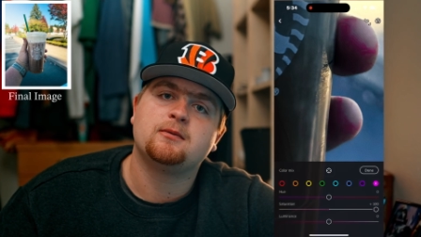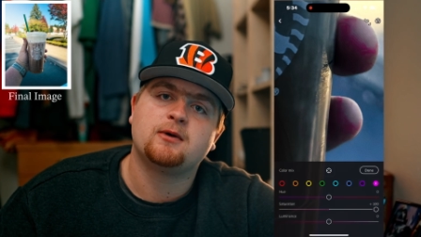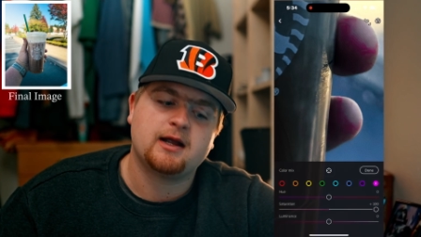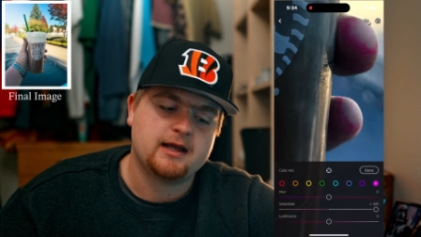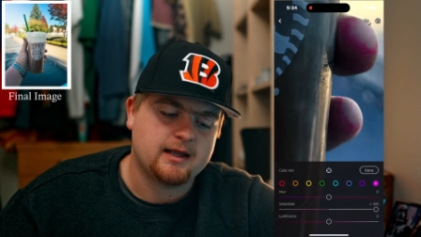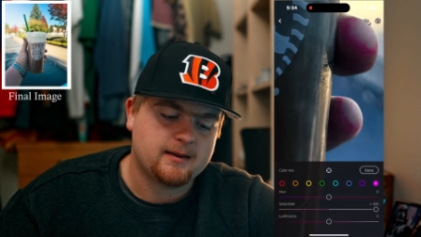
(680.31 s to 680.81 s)

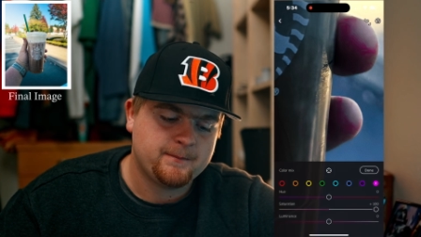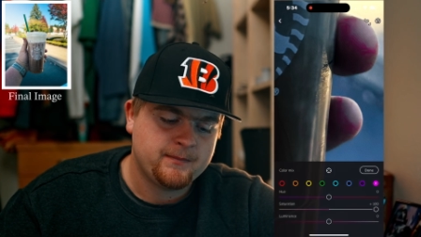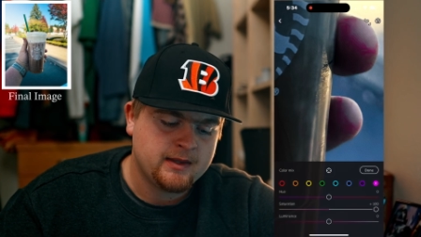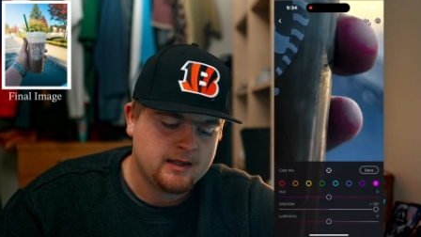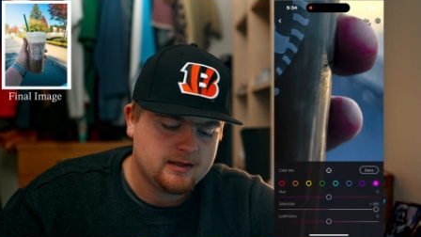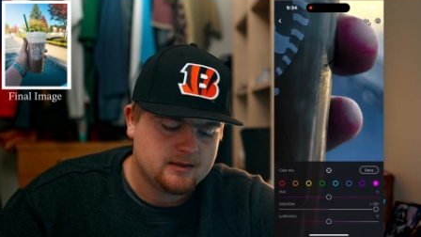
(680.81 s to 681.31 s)
where I had.
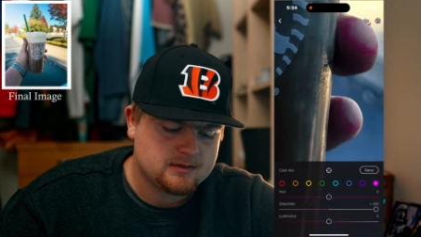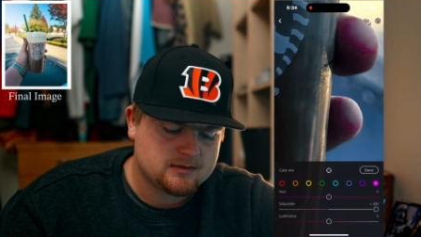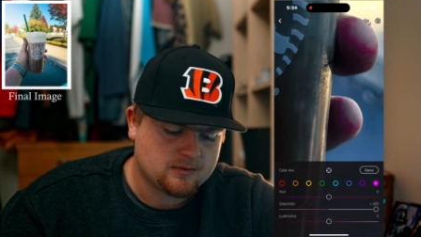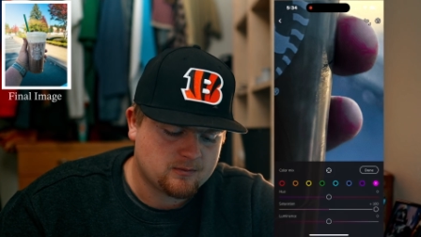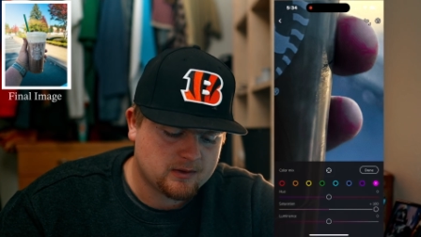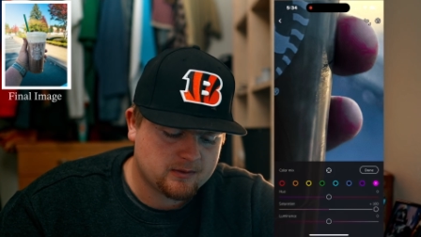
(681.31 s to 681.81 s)

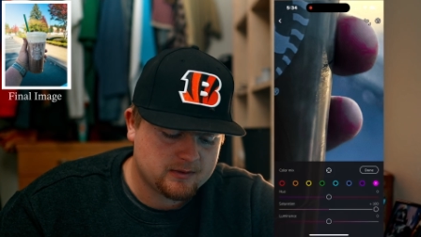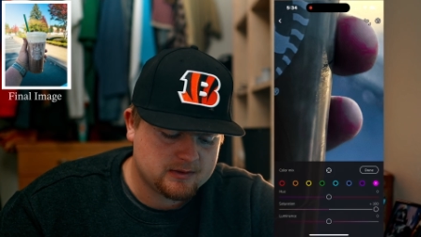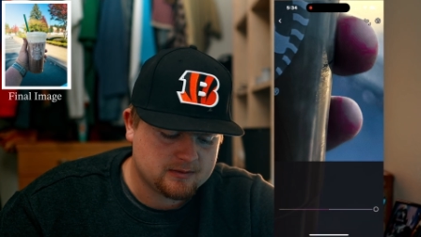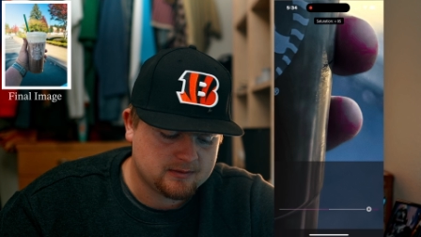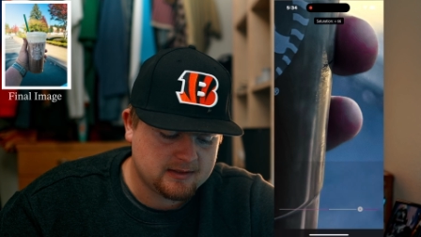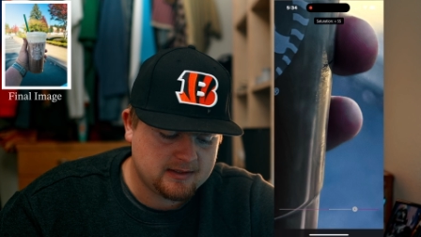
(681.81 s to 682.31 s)
So we're going
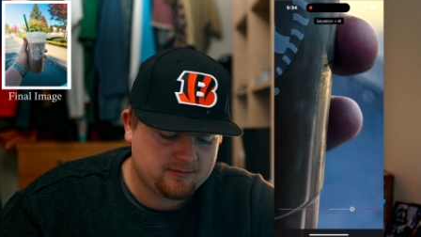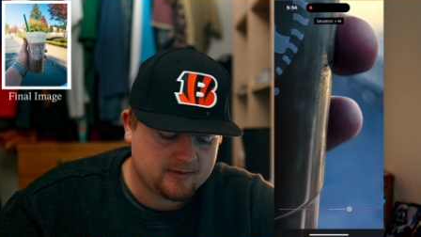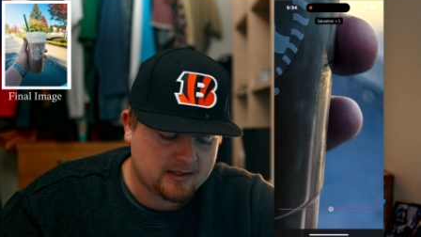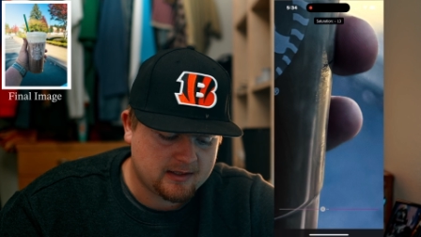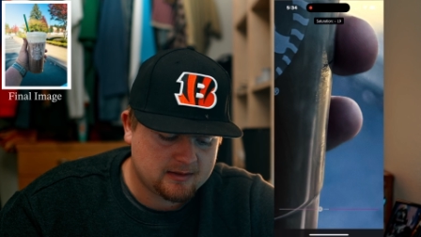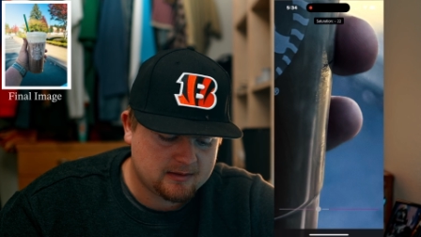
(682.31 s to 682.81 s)
to leave
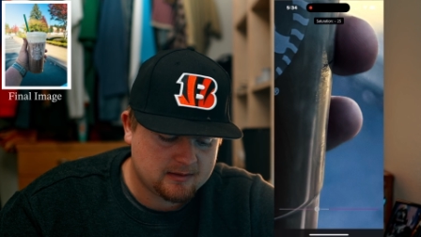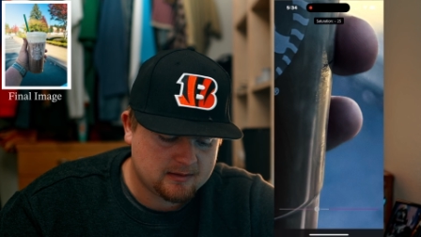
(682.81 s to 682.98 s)
that